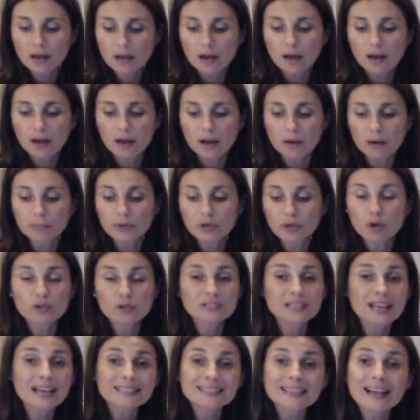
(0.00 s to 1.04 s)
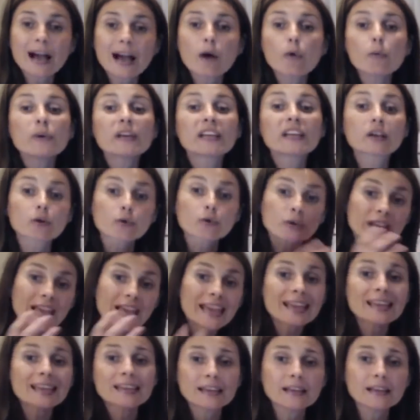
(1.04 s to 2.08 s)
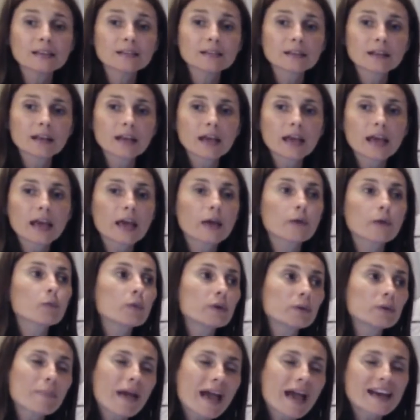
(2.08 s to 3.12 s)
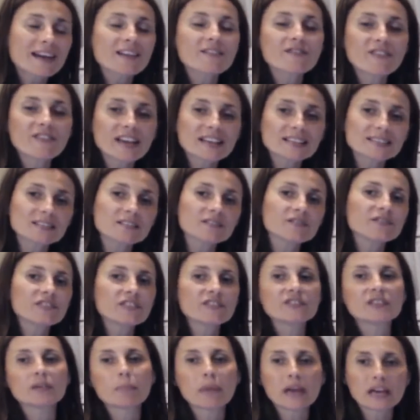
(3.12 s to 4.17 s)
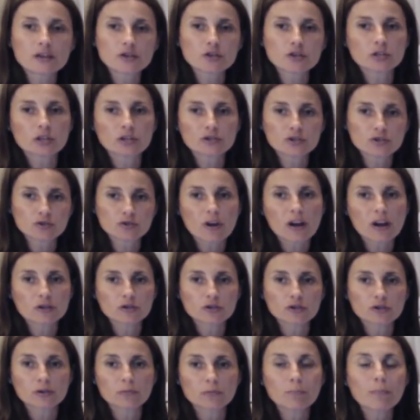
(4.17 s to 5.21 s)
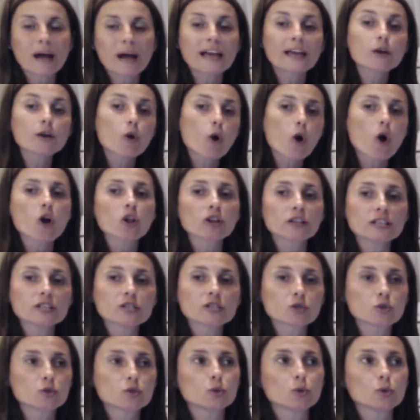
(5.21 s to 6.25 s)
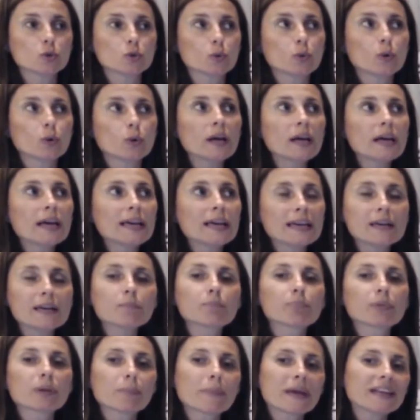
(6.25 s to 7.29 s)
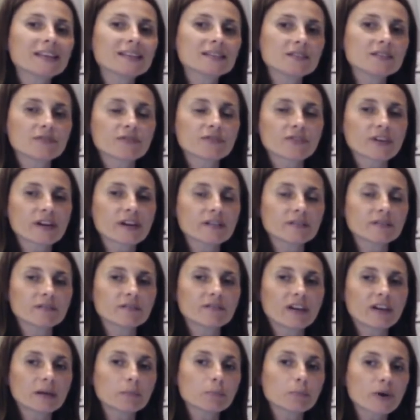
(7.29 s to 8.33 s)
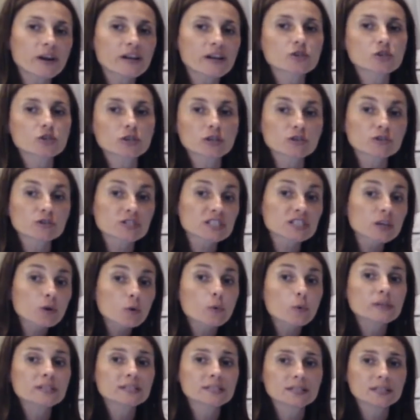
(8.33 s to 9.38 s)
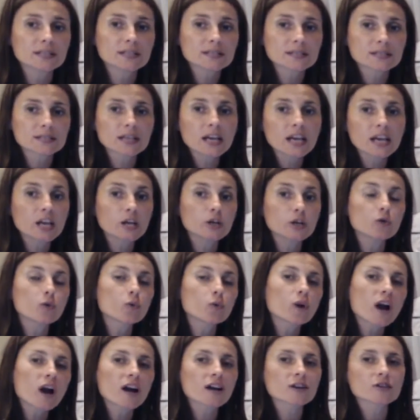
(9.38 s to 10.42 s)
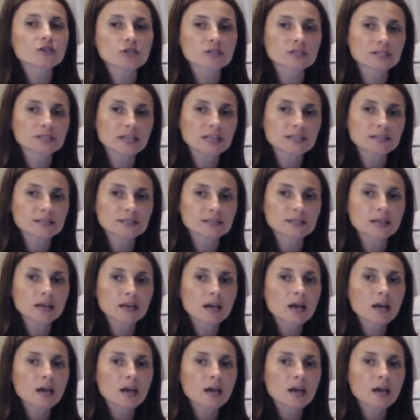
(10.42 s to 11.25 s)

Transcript: uh, because that's how we're creating and we manifest in fifth dimensional structure. My goal is to implement different vibrational sequences in your consciousness